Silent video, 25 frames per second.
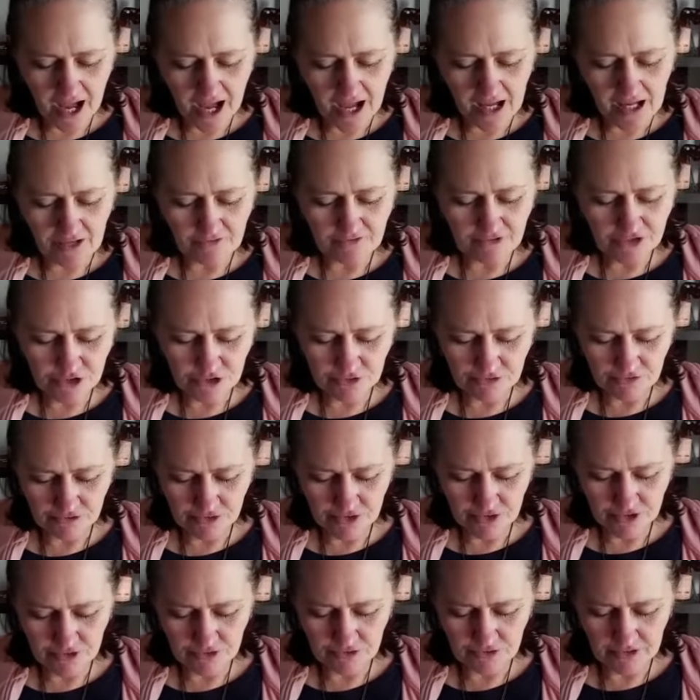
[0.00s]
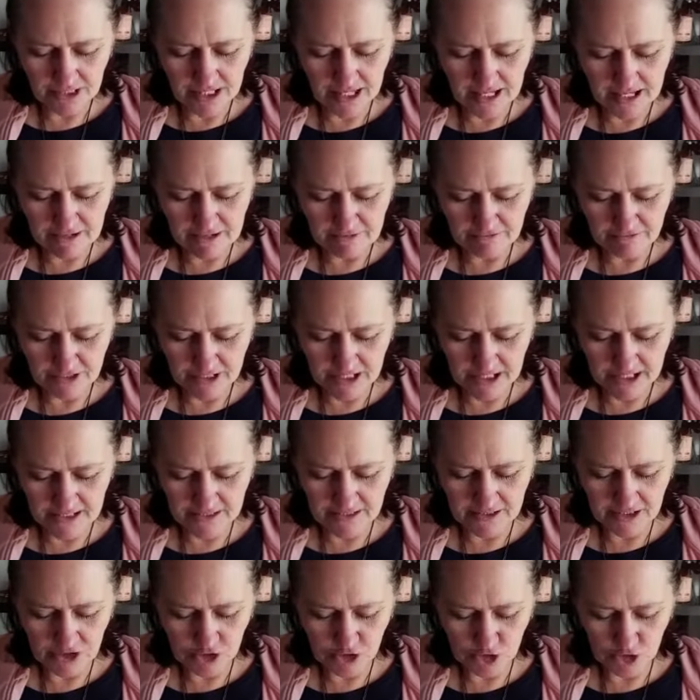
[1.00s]
of universal love and
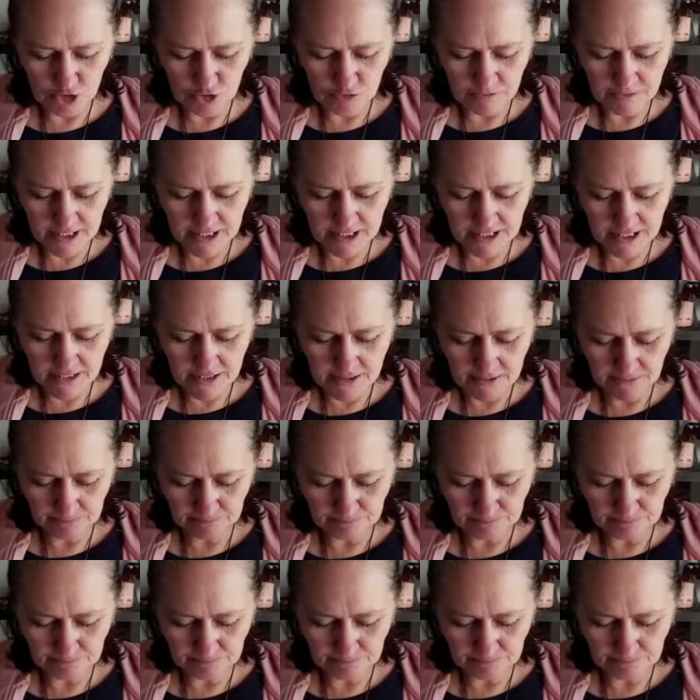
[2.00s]
healing to me.